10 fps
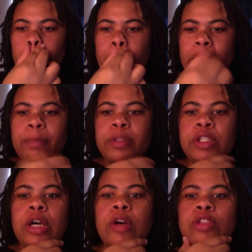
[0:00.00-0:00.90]

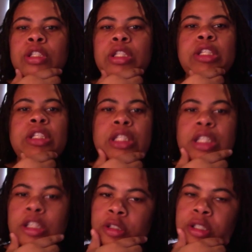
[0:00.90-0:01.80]
episodes. This this
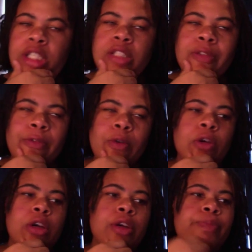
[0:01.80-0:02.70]
still season
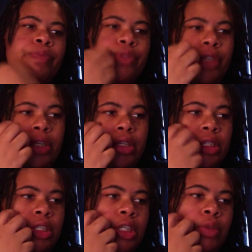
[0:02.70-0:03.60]
four they're going to
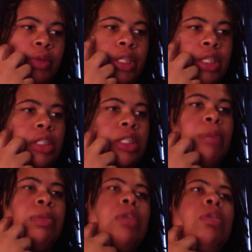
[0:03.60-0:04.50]
continue with this is
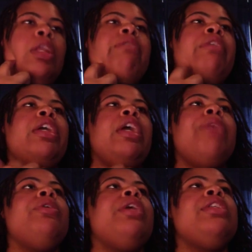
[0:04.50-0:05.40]
episode 11 that
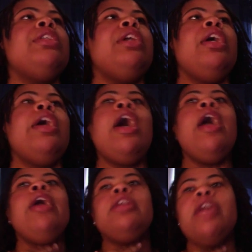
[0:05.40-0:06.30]
came on yesterday.
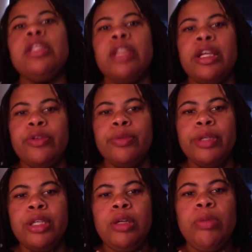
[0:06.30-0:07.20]
Yes, I do
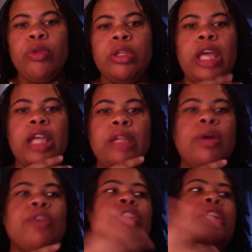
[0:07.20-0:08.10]
put it up on Daily
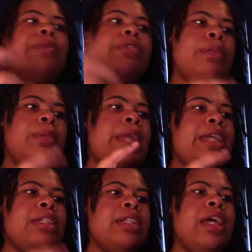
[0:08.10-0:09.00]
Motion that was up
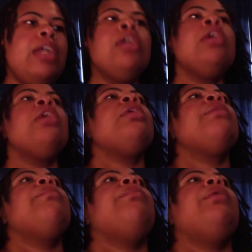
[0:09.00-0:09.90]
last night.
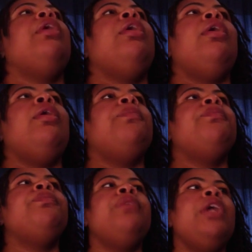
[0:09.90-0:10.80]
But um,
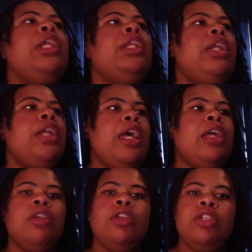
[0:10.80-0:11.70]
other than
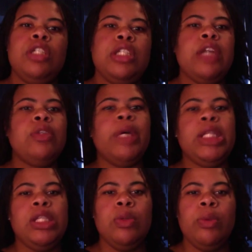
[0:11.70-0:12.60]
that, you just have to
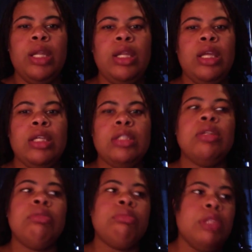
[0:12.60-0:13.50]
wait till the what it is
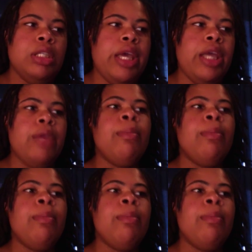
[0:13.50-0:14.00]
today.